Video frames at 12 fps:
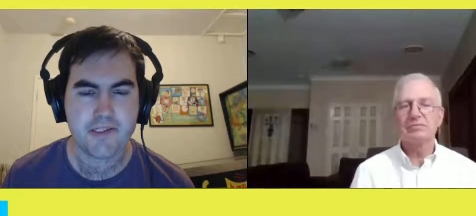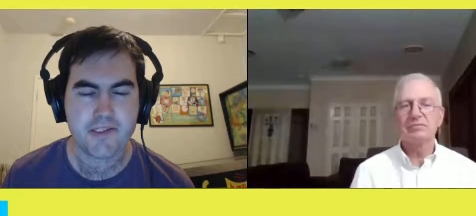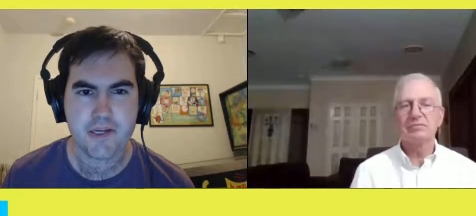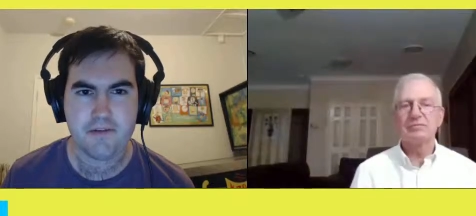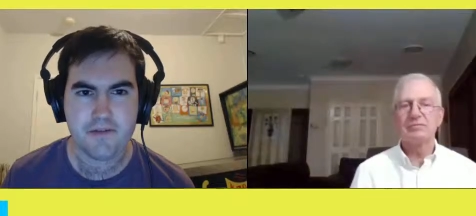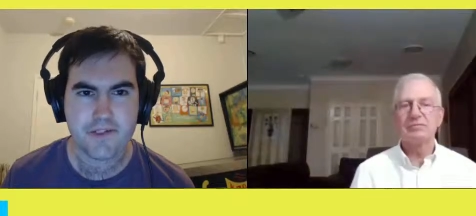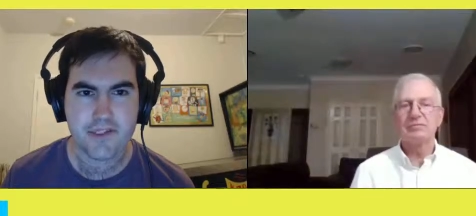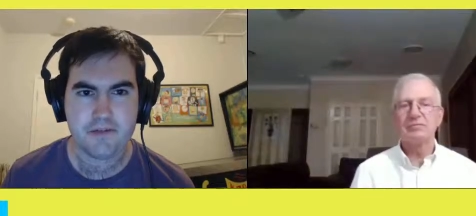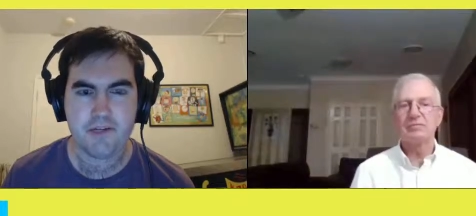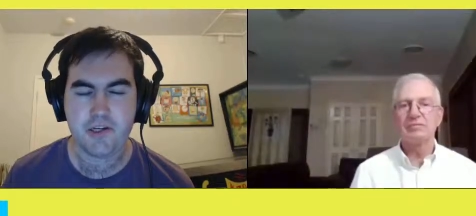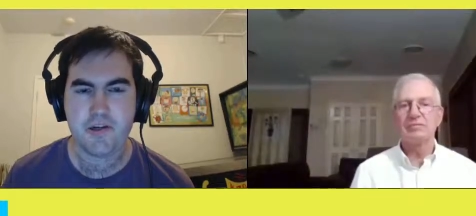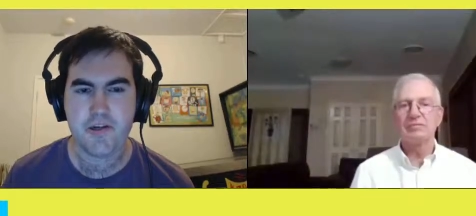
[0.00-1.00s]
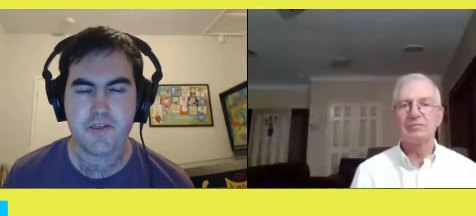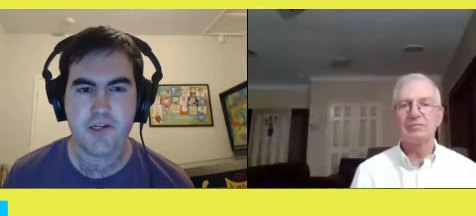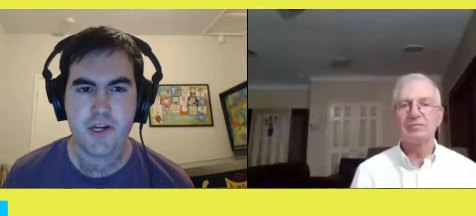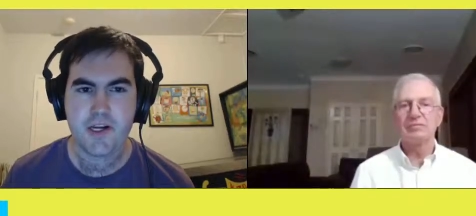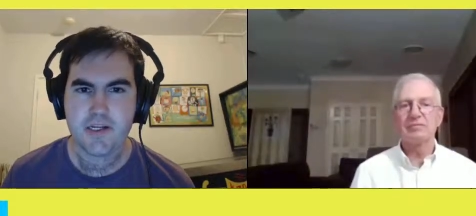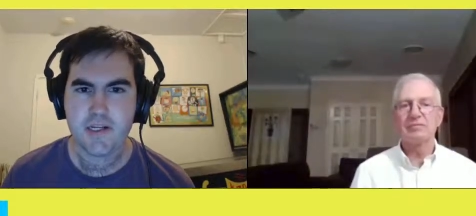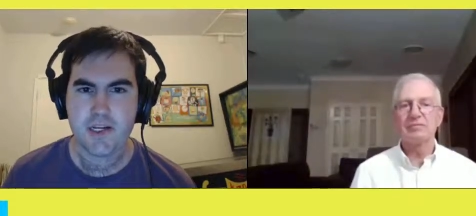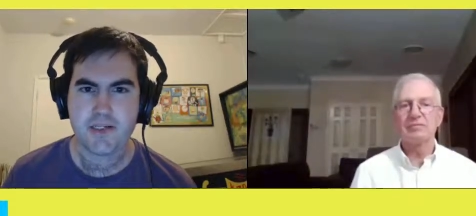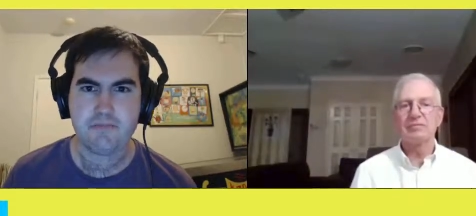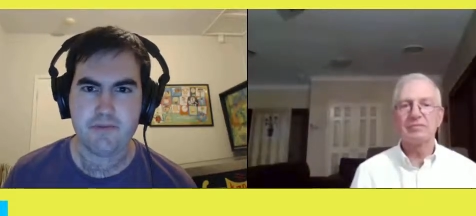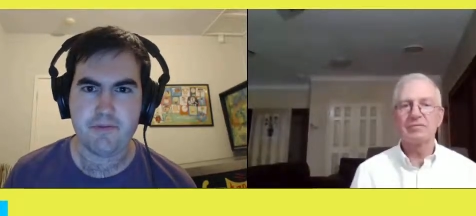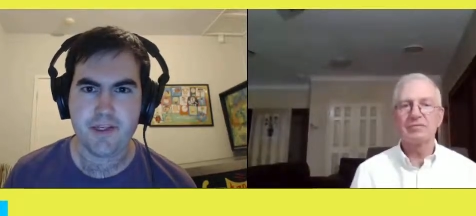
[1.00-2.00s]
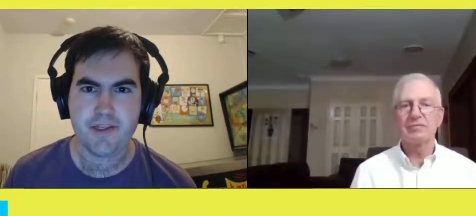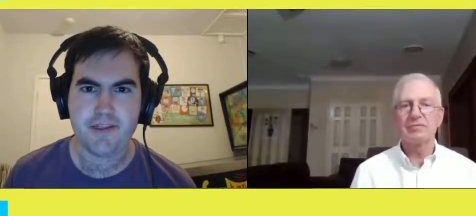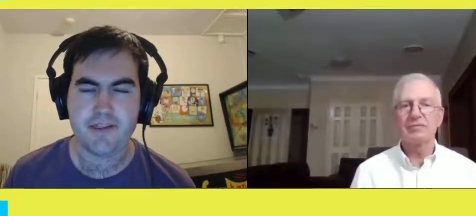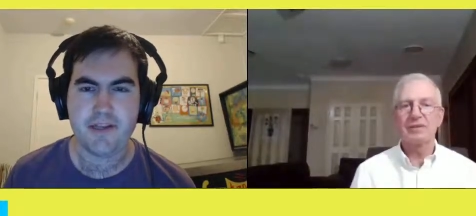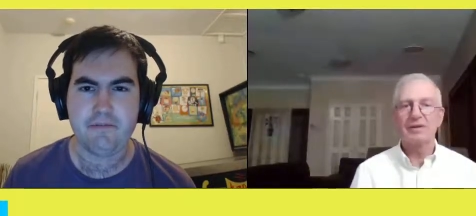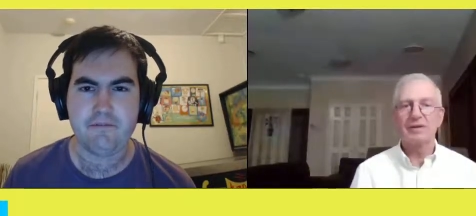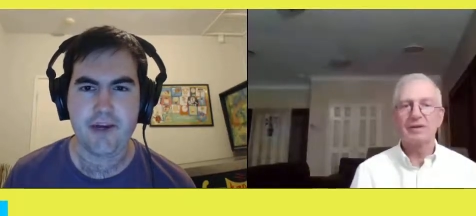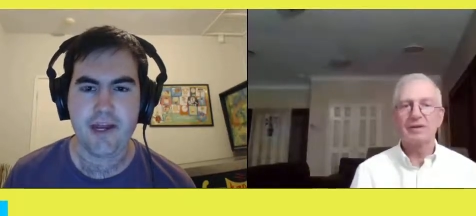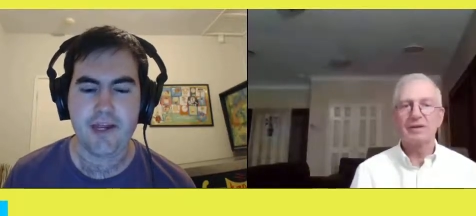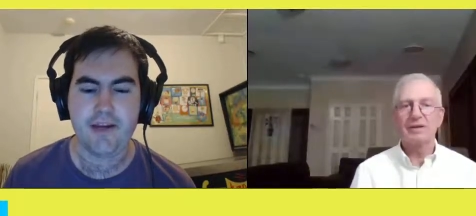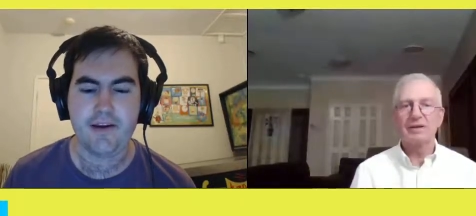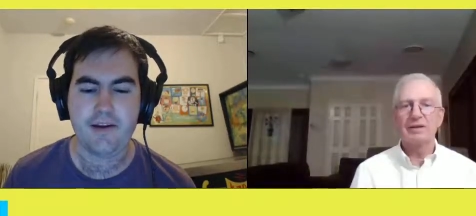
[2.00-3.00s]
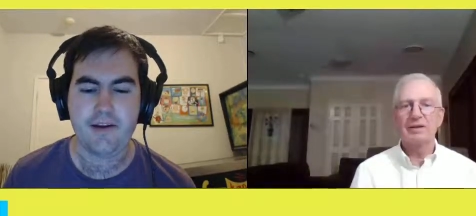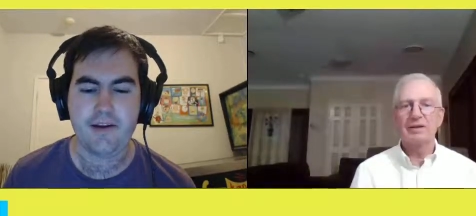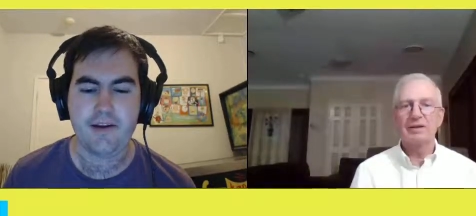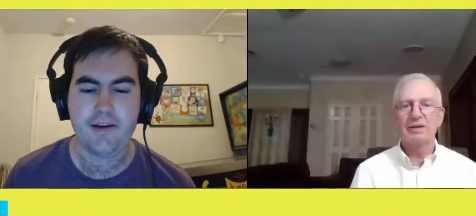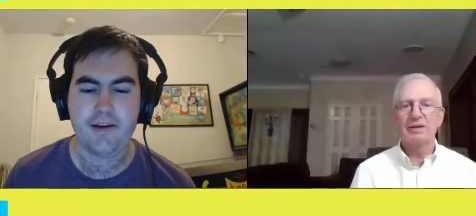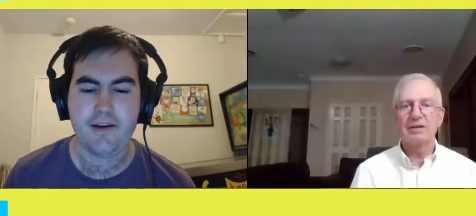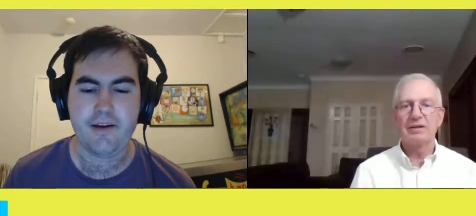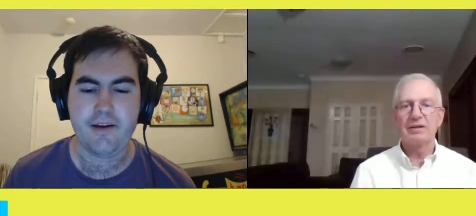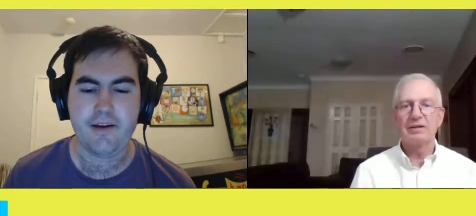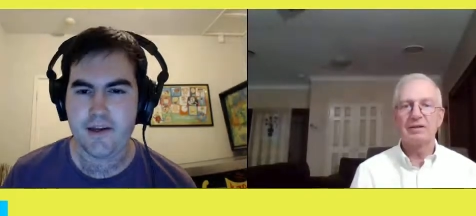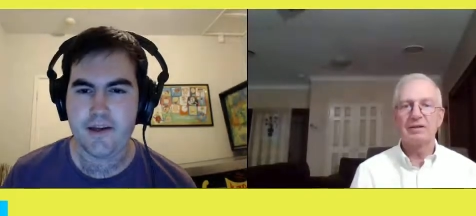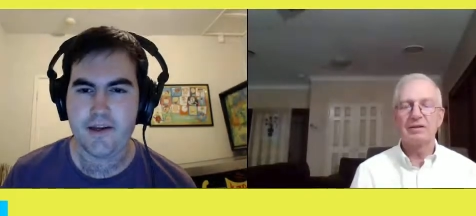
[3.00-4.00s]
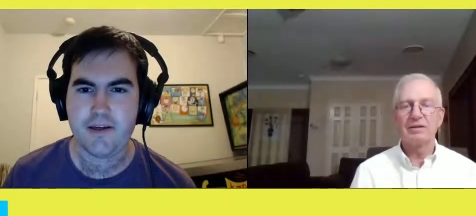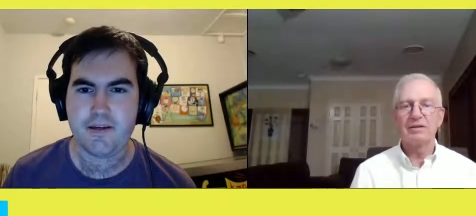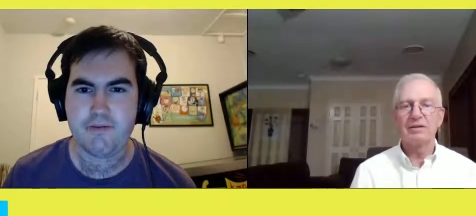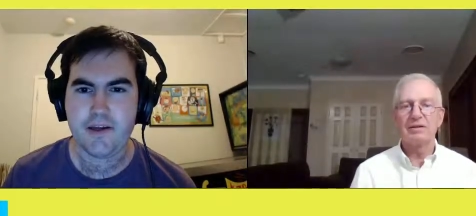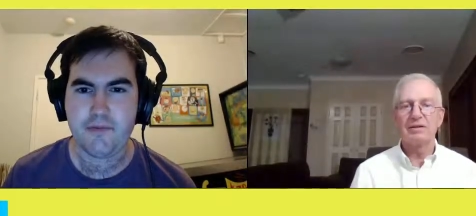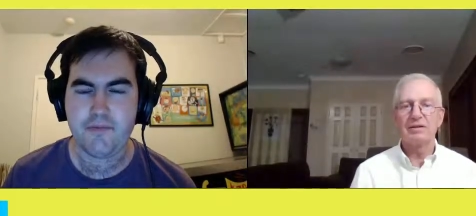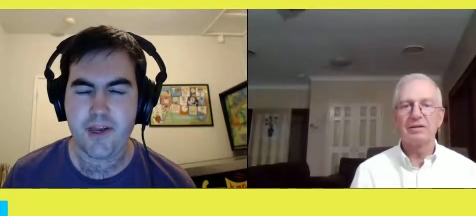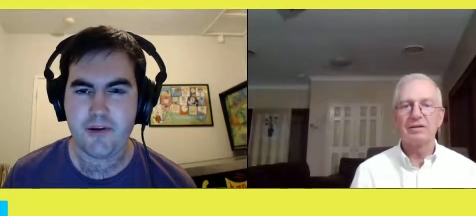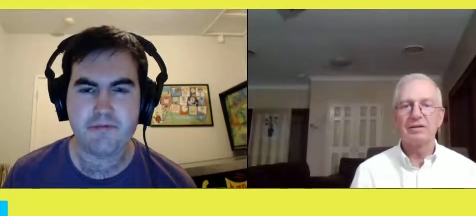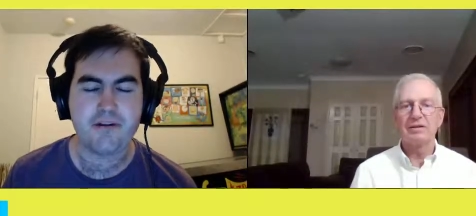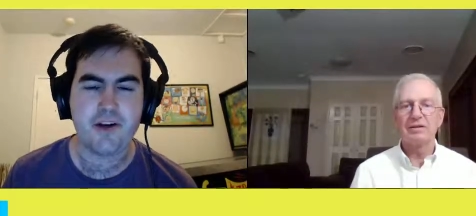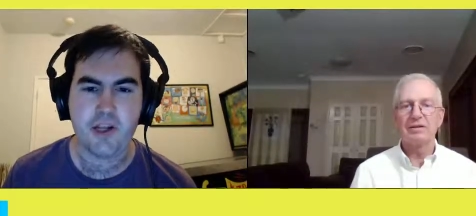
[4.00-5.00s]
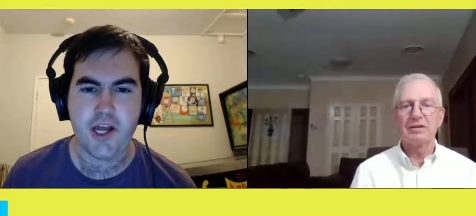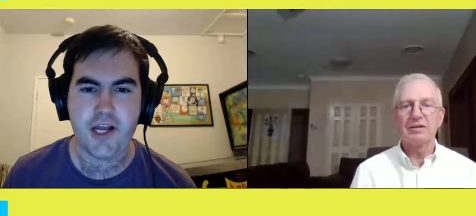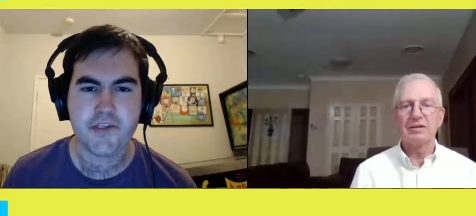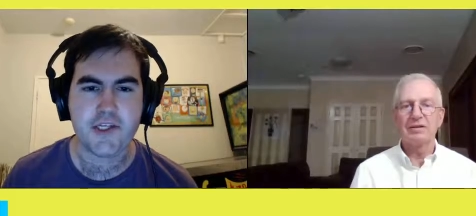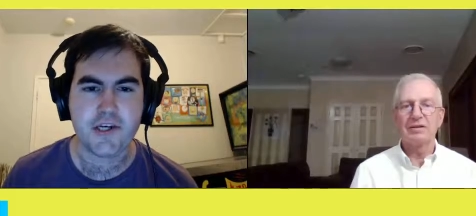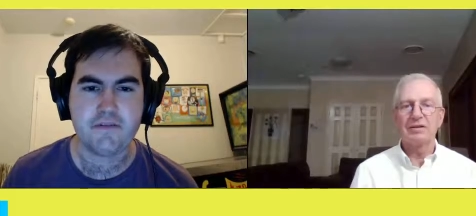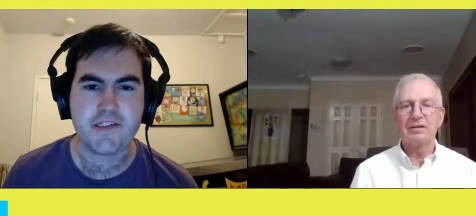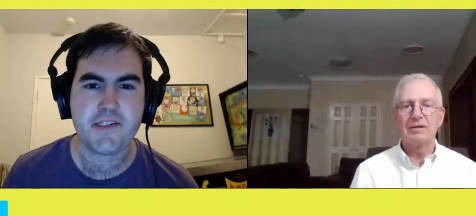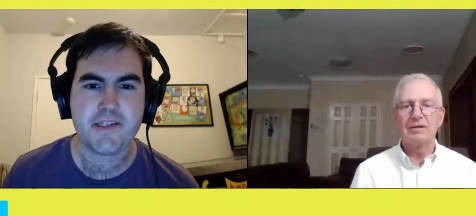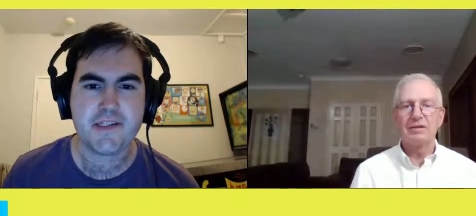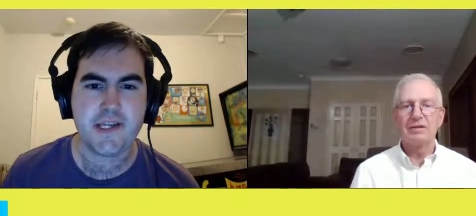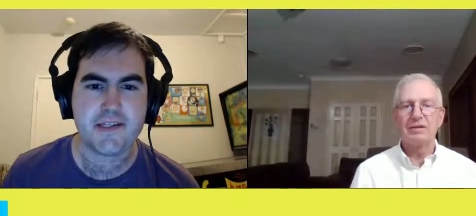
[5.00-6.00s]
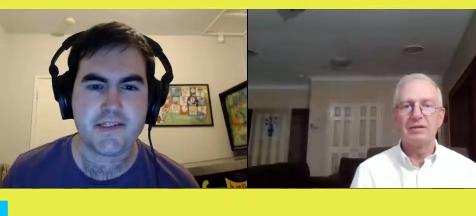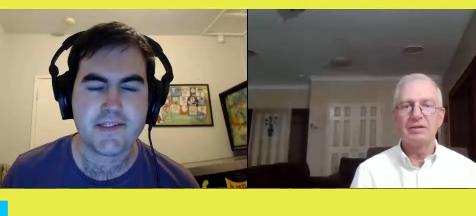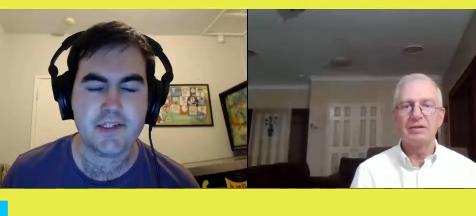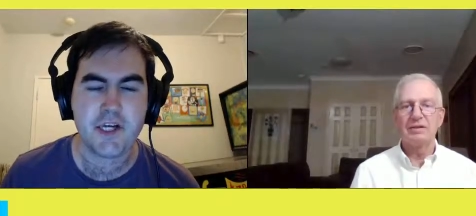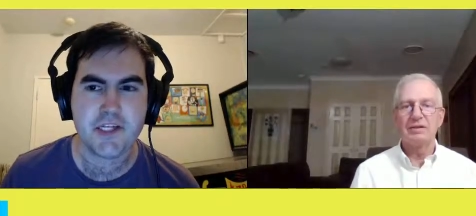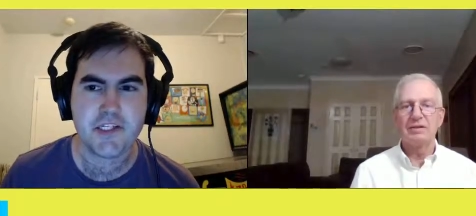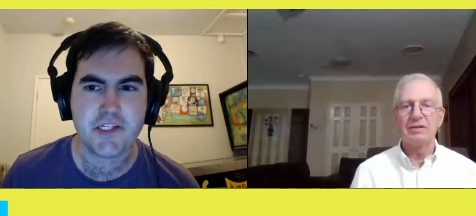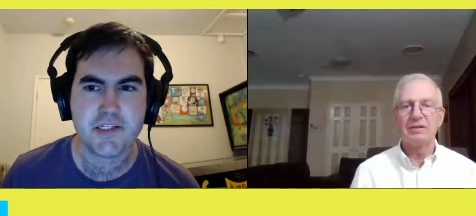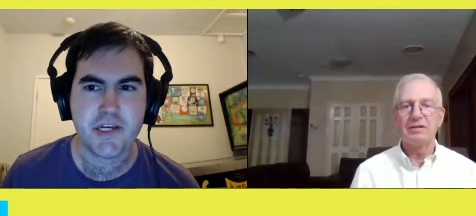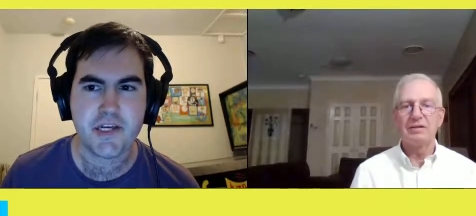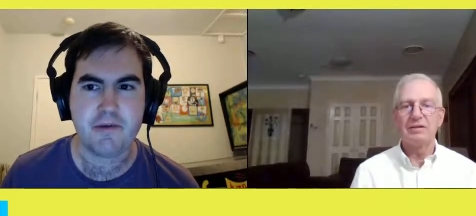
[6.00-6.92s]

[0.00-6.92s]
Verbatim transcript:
Speaker 1: service is because she's uh, delivering uh, better, uh, better frontline services. That's the line she's come